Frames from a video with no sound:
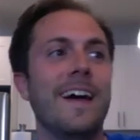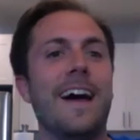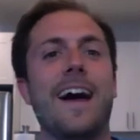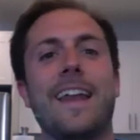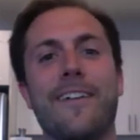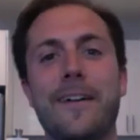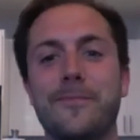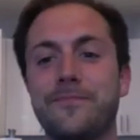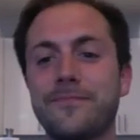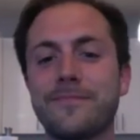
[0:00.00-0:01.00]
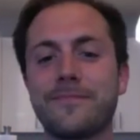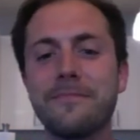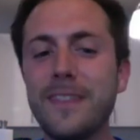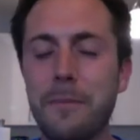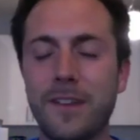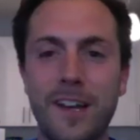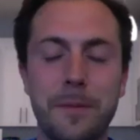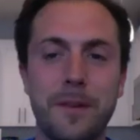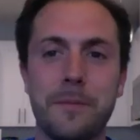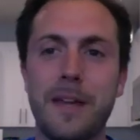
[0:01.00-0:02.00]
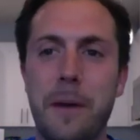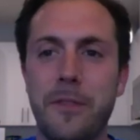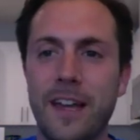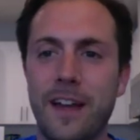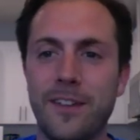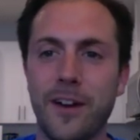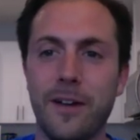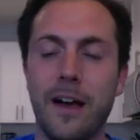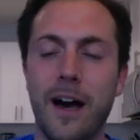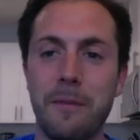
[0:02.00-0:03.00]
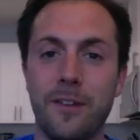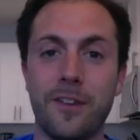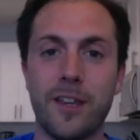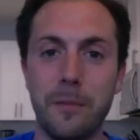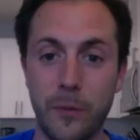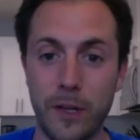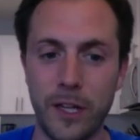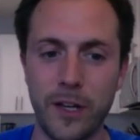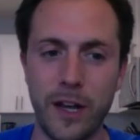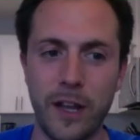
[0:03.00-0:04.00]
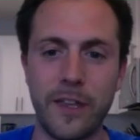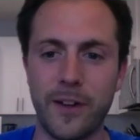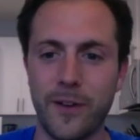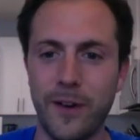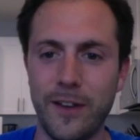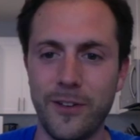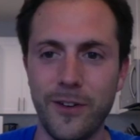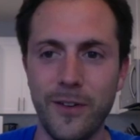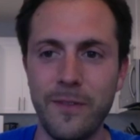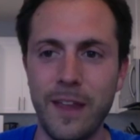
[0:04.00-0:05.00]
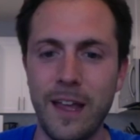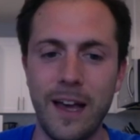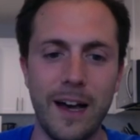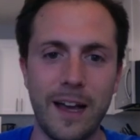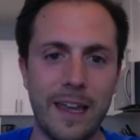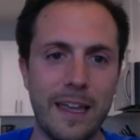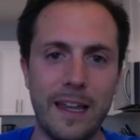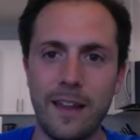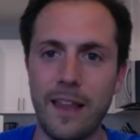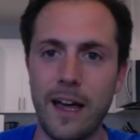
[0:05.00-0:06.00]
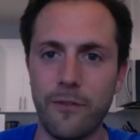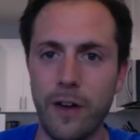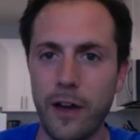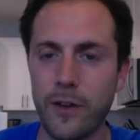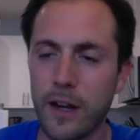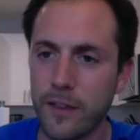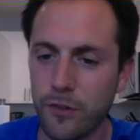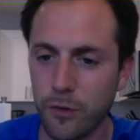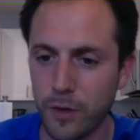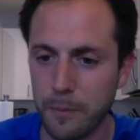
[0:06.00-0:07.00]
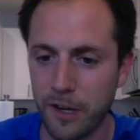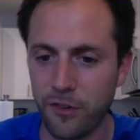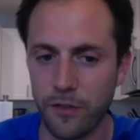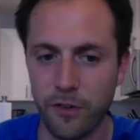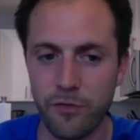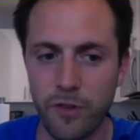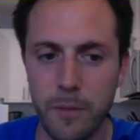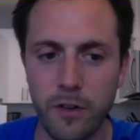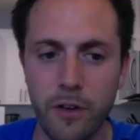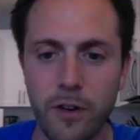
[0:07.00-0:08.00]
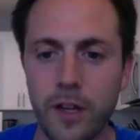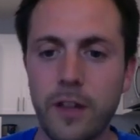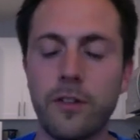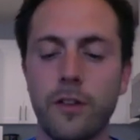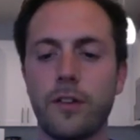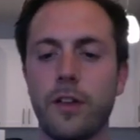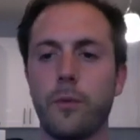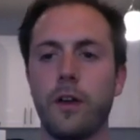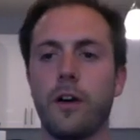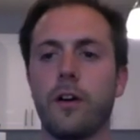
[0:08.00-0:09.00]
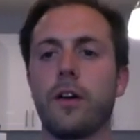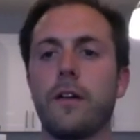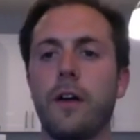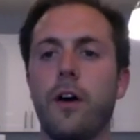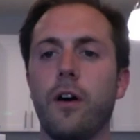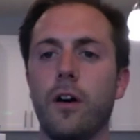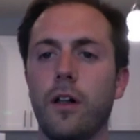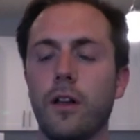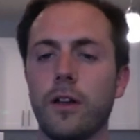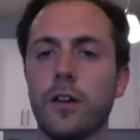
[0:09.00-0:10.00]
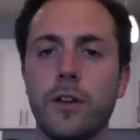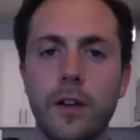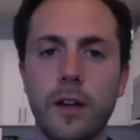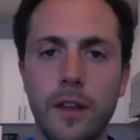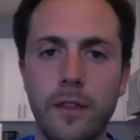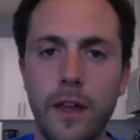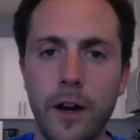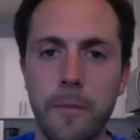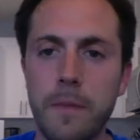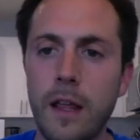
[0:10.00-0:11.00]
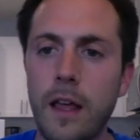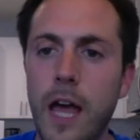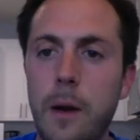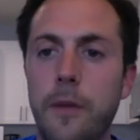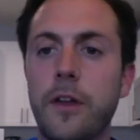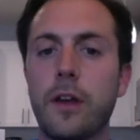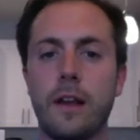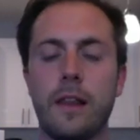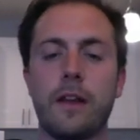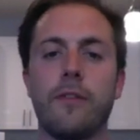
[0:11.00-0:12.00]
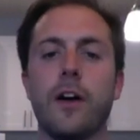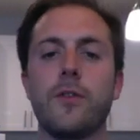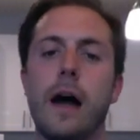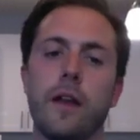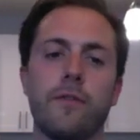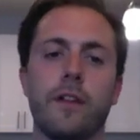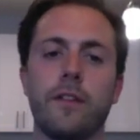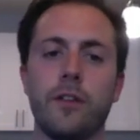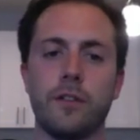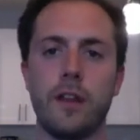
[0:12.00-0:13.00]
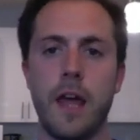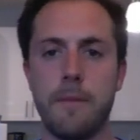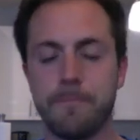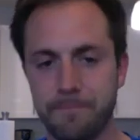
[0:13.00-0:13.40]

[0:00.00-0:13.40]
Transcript: Anyway, I'm excited to spend some time with you guys here. This is going to be really good. I think you're going to get a lot of value out of this. Just wanted to make sure the stream is all good. So it looks like we are all good there. I think you're going to get a lot of value out of this here today.